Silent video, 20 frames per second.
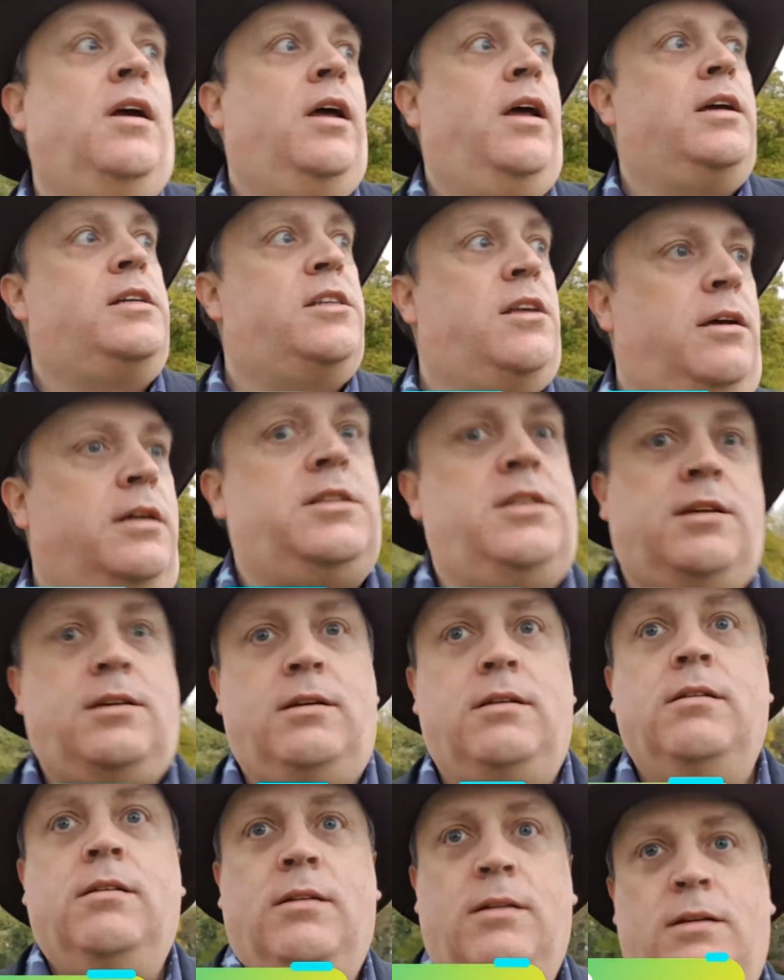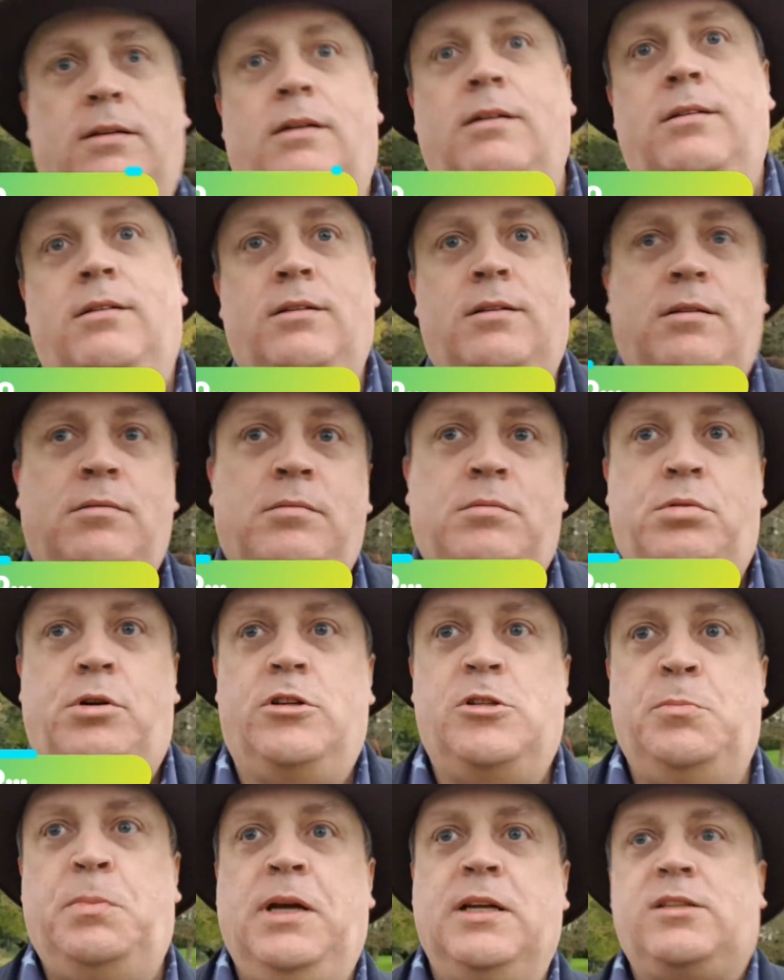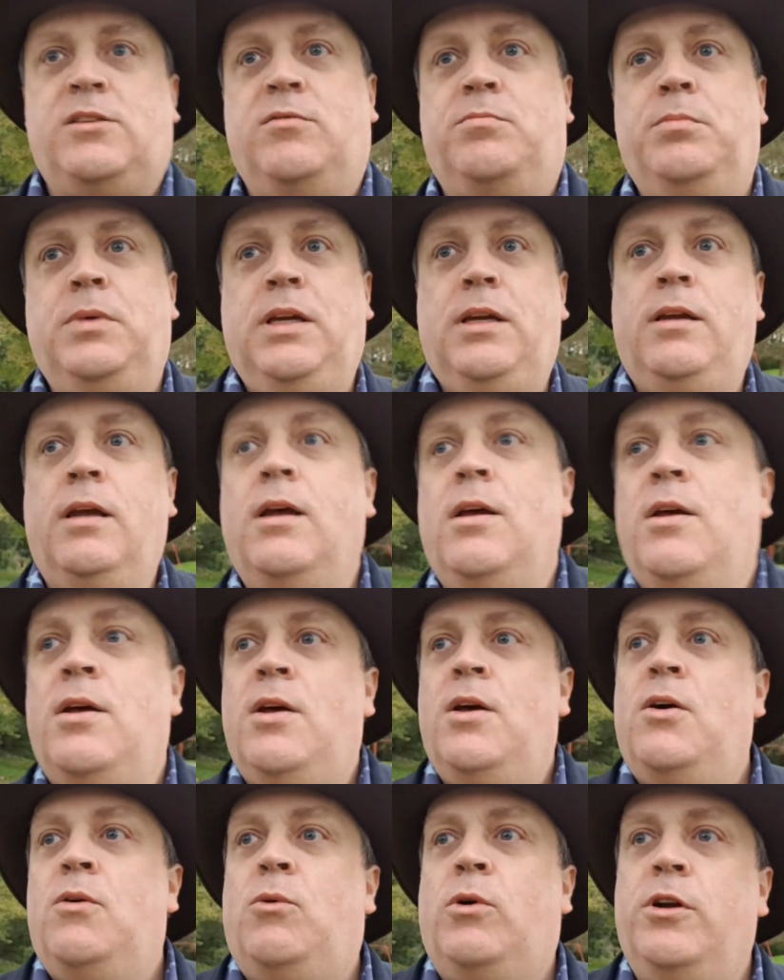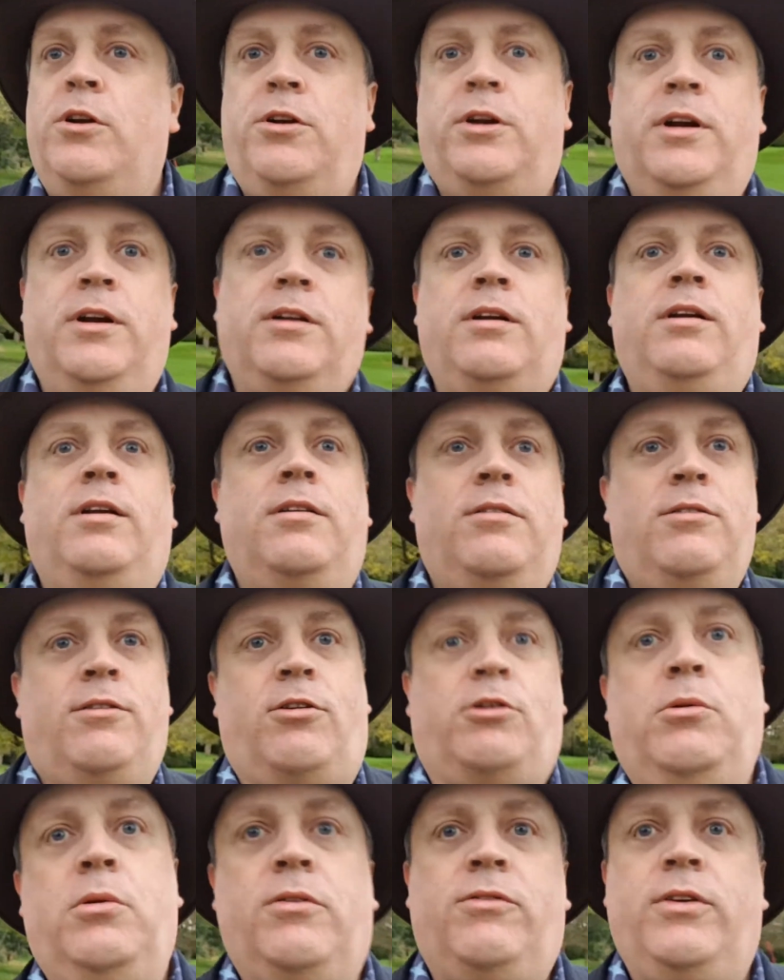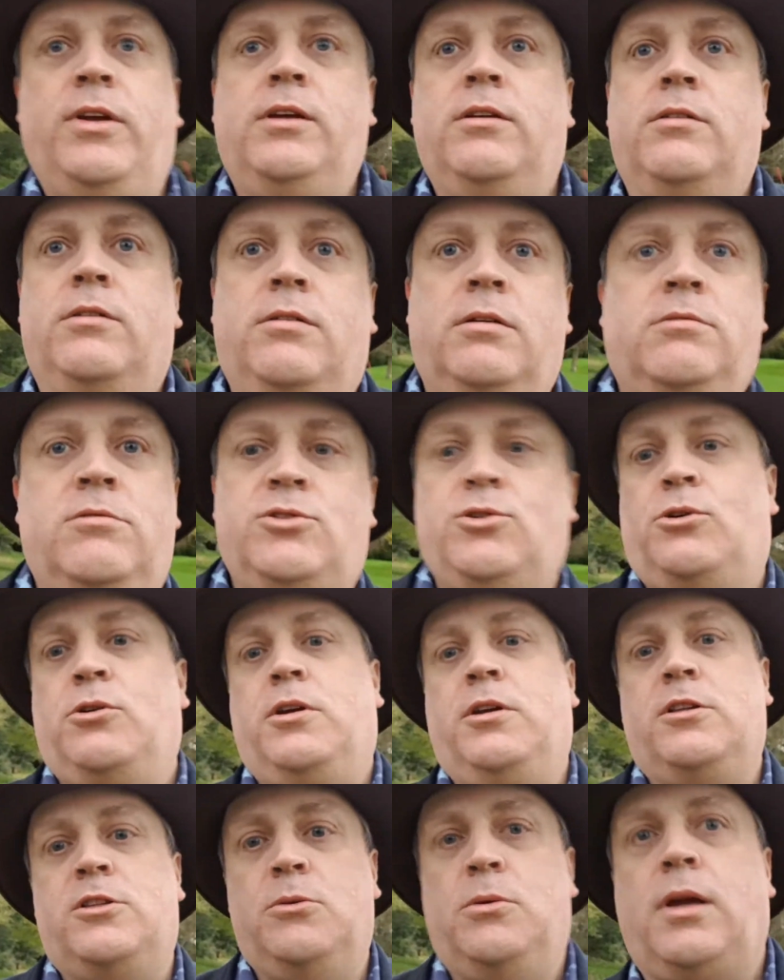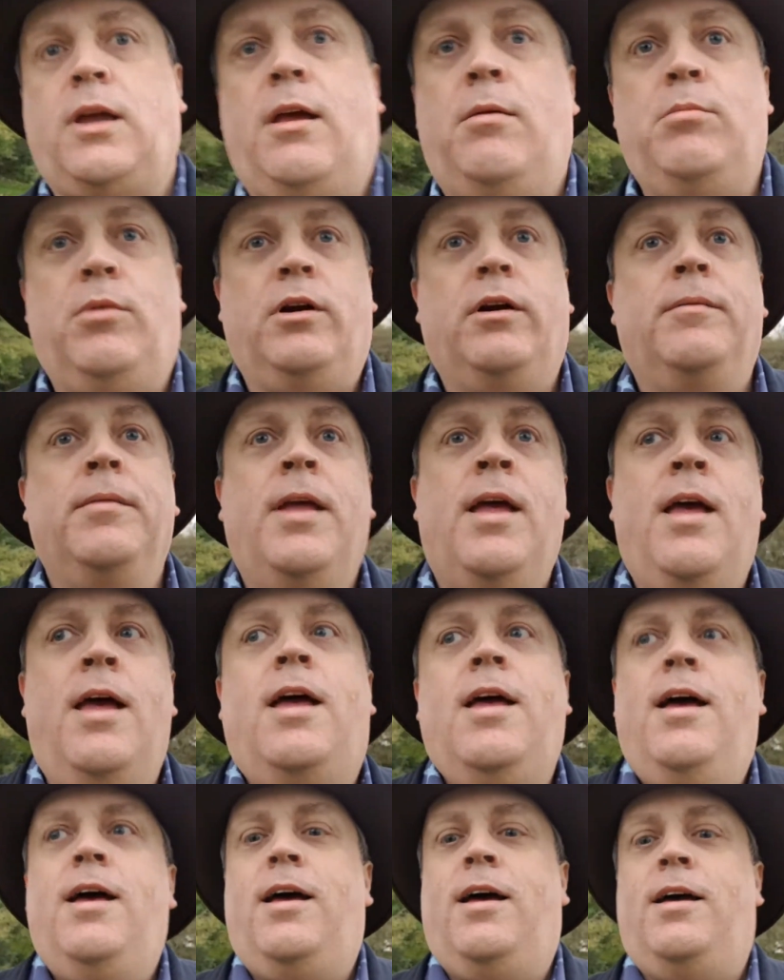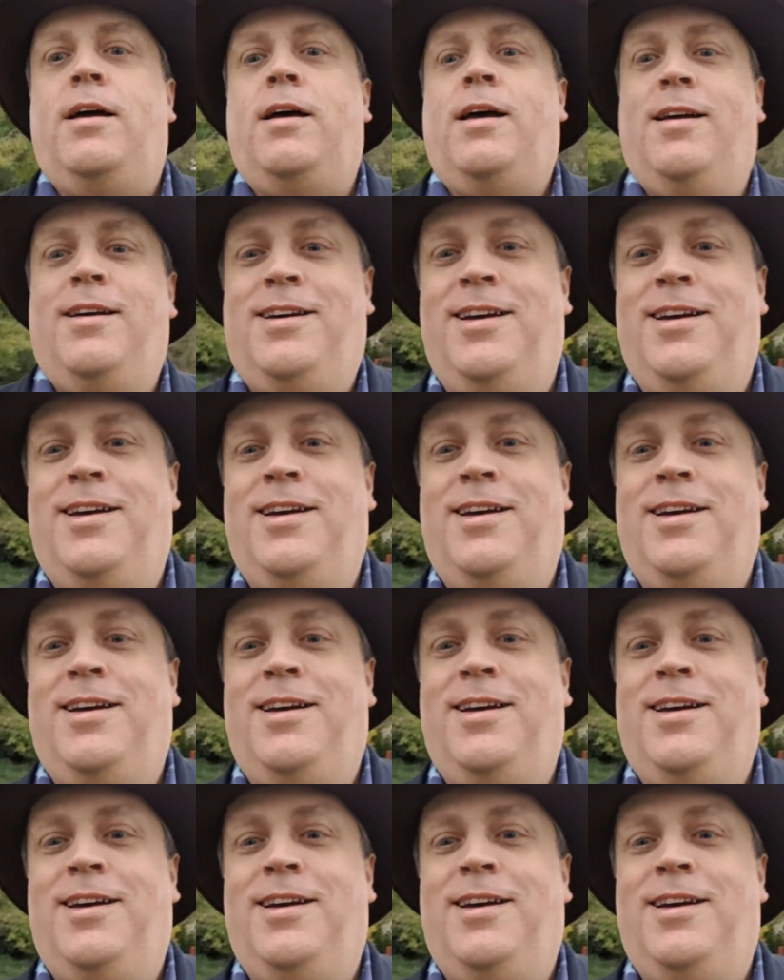exciting prospect of me wandering through a field talking to a camera. Uh,